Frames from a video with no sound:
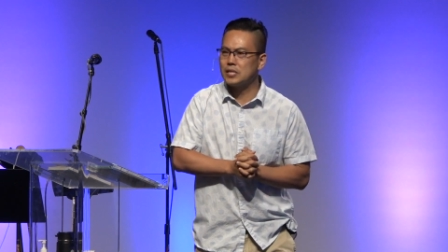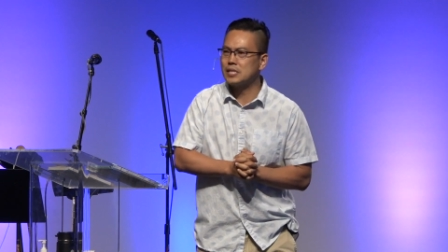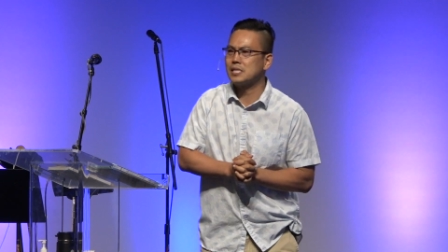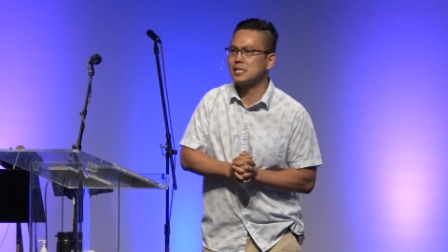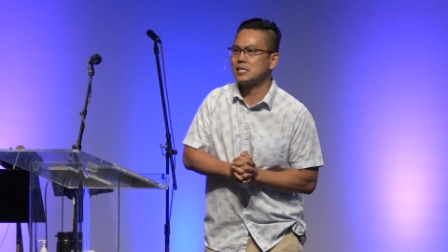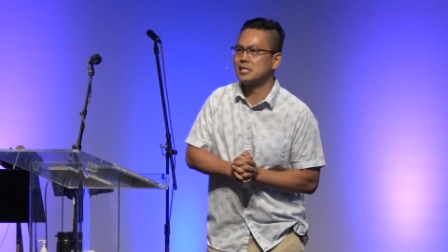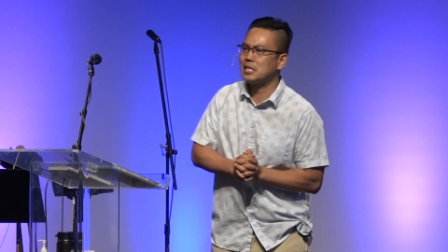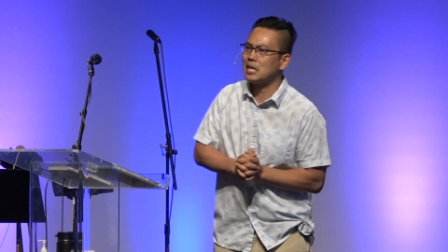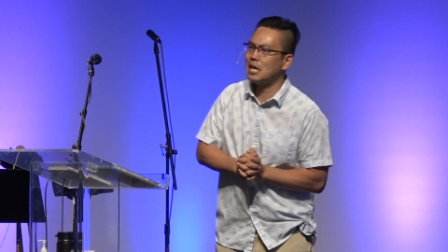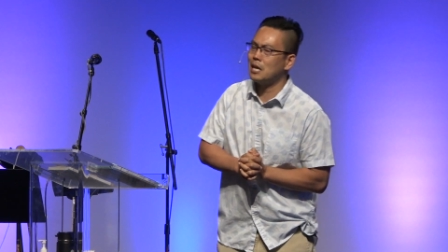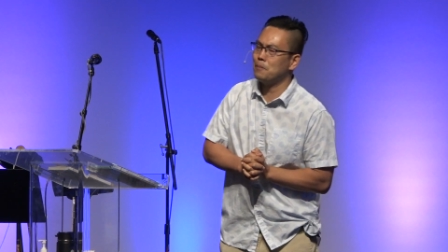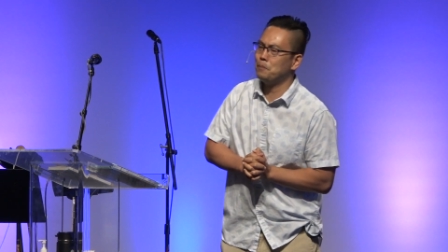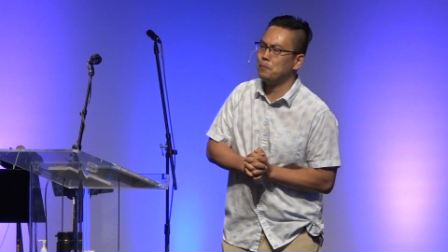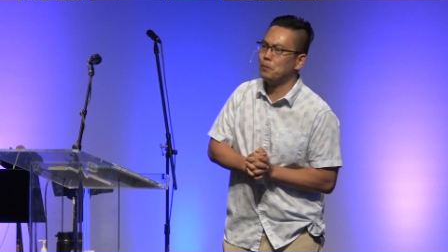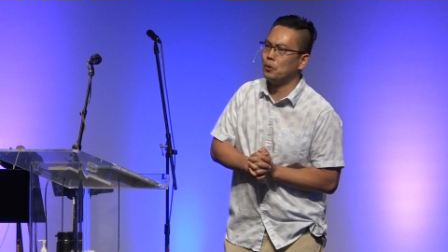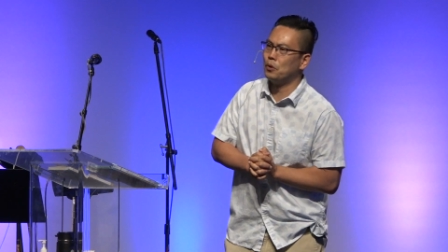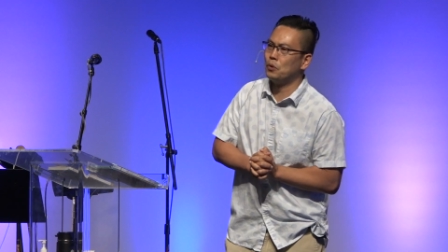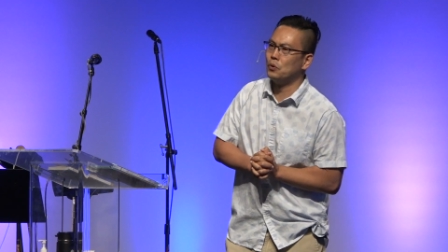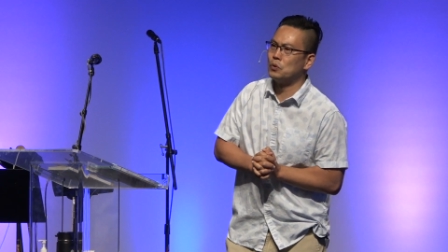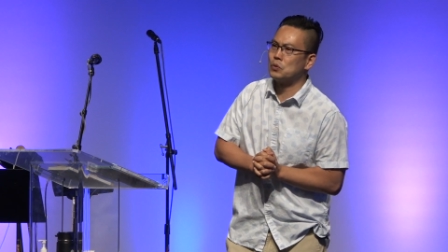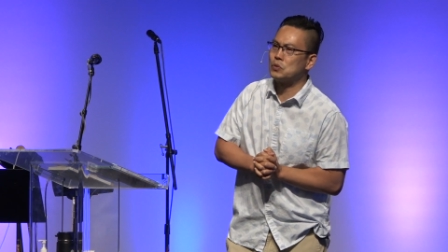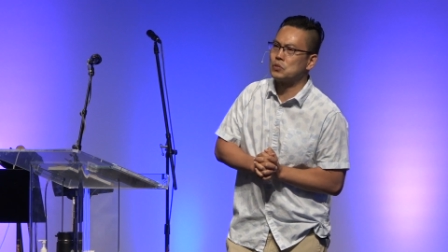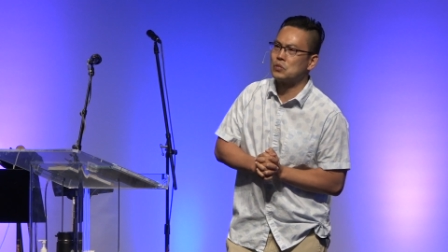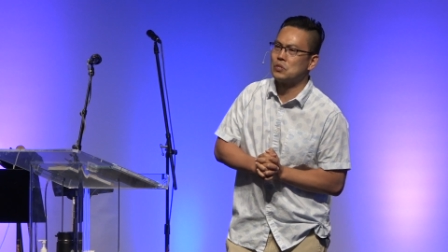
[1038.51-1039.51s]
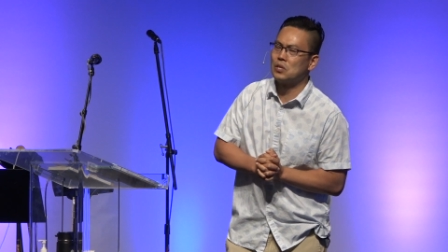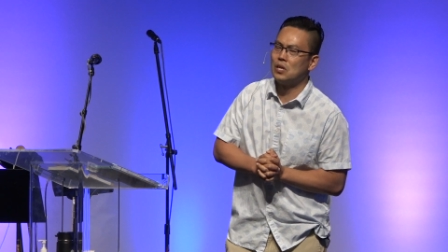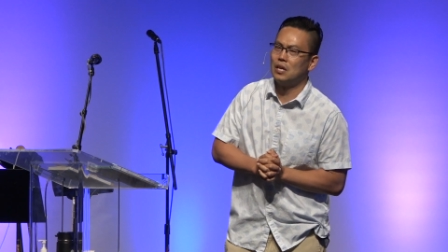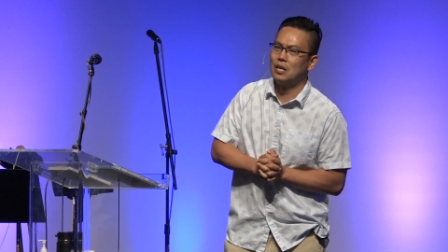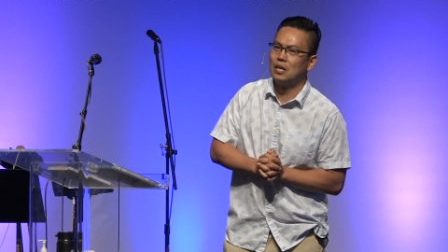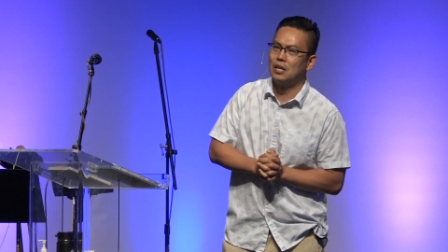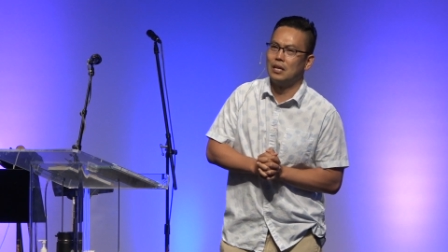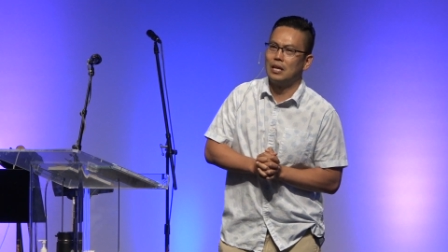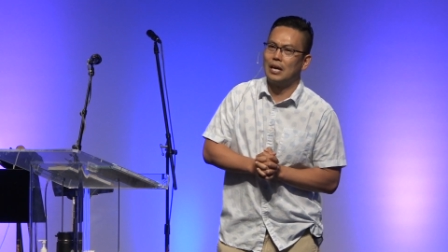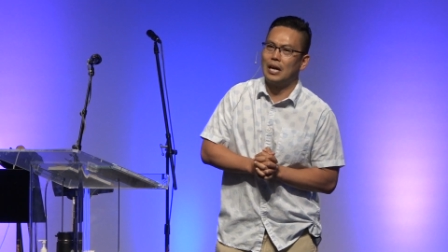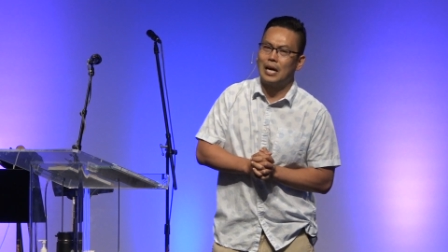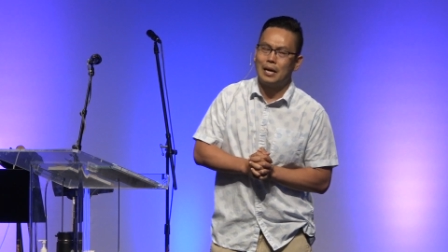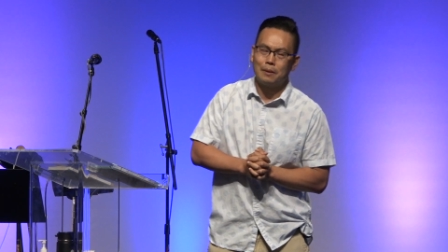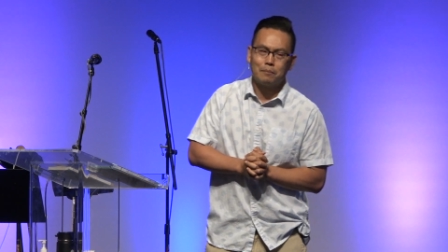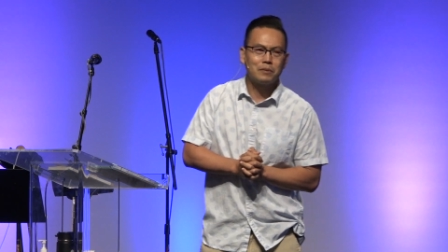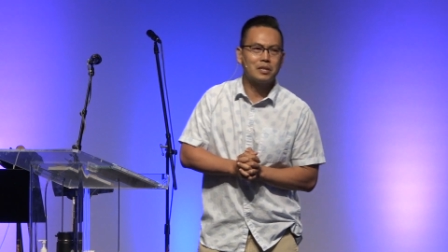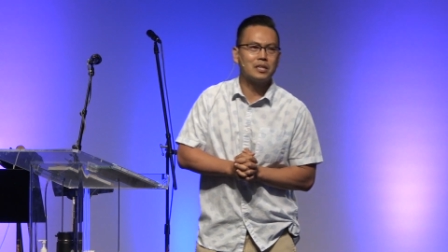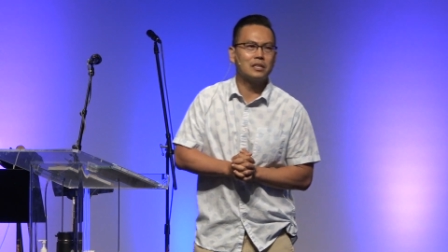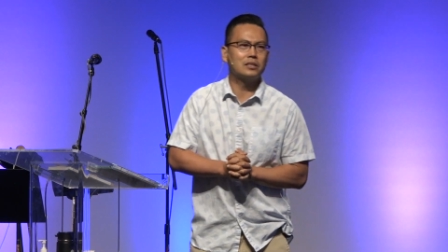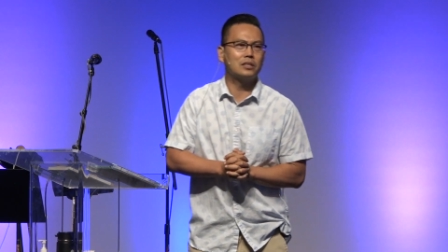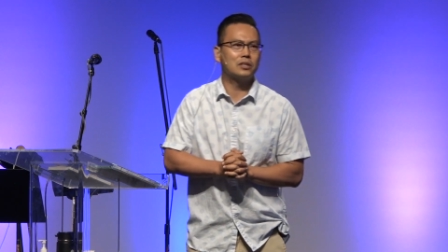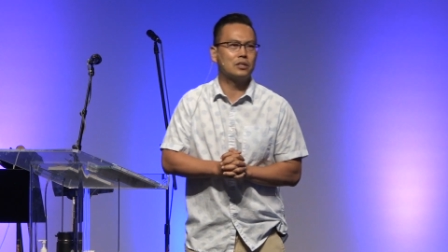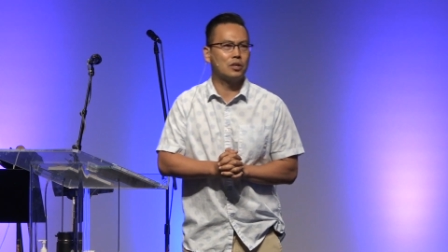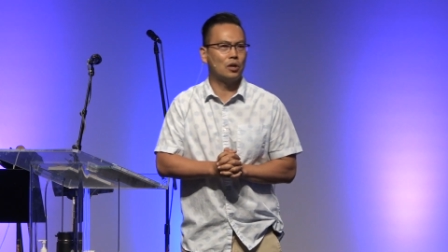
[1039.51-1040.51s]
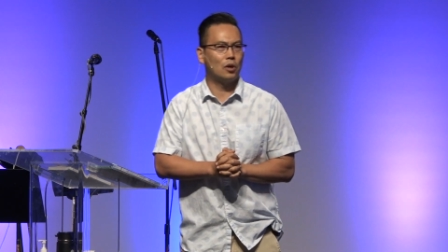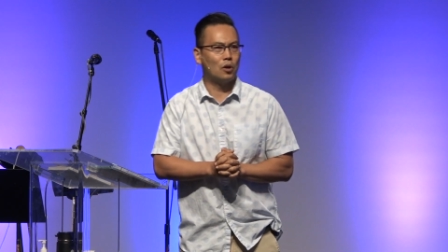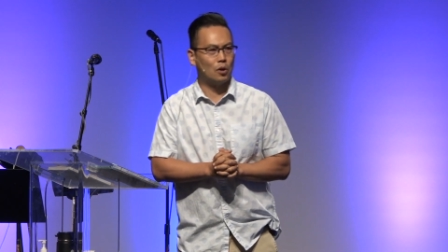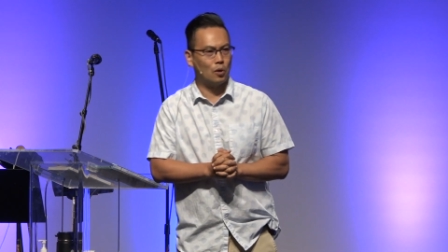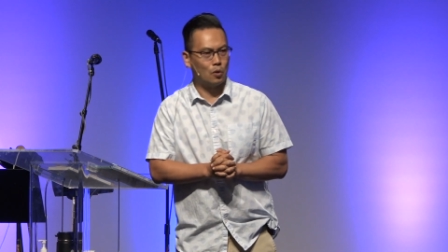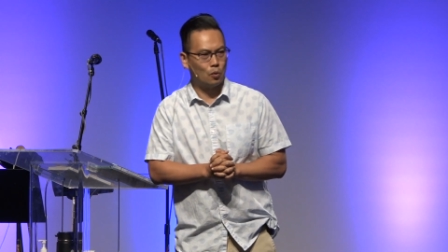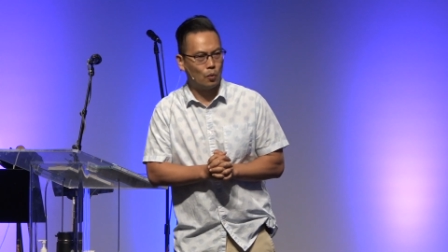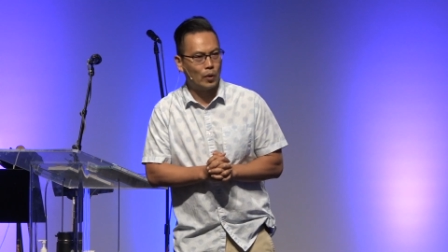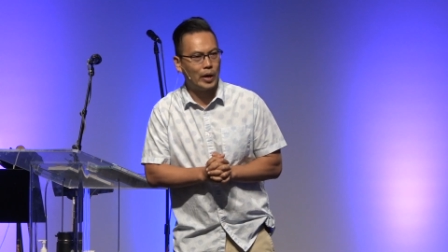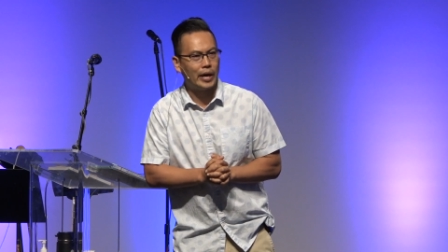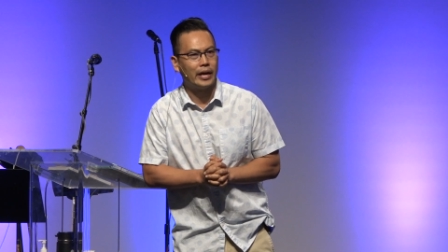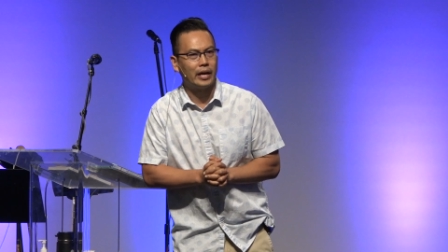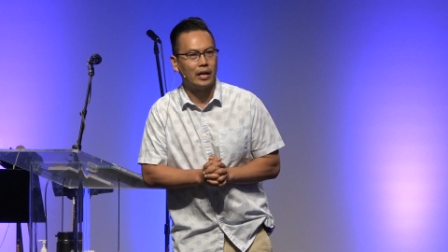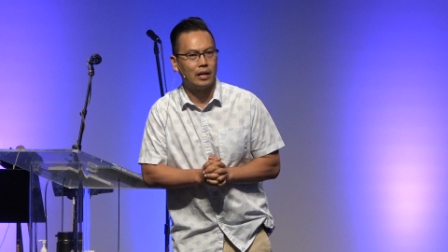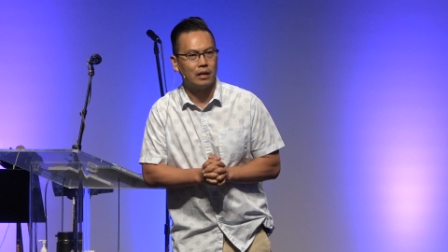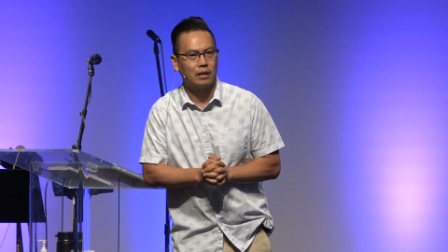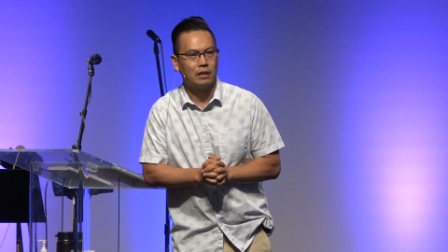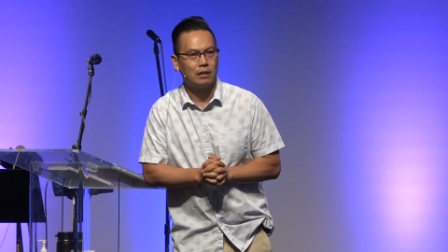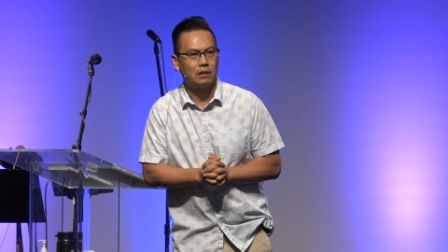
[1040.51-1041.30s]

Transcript: disciples, I'm going to go away,